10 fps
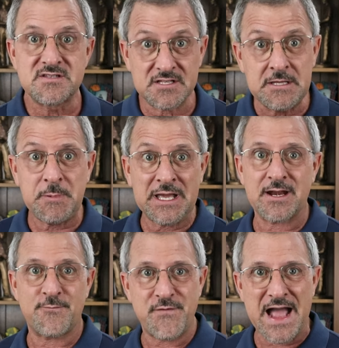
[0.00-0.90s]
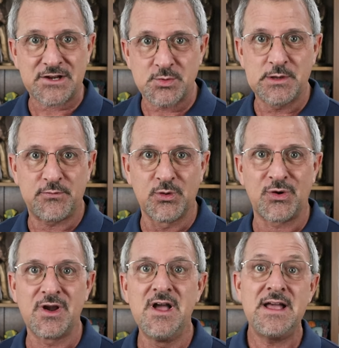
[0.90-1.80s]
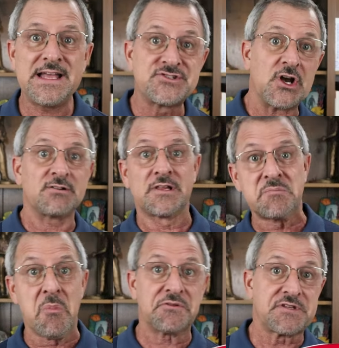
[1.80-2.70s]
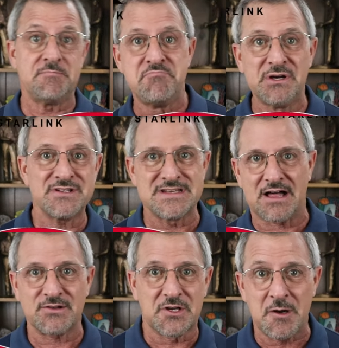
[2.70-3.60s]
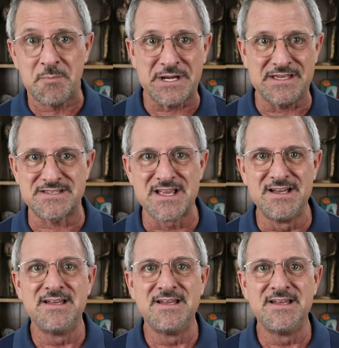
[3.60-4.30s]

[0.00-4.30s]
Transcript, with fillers: sleeping on a factory floor, and juggling multi-billion dollar companies.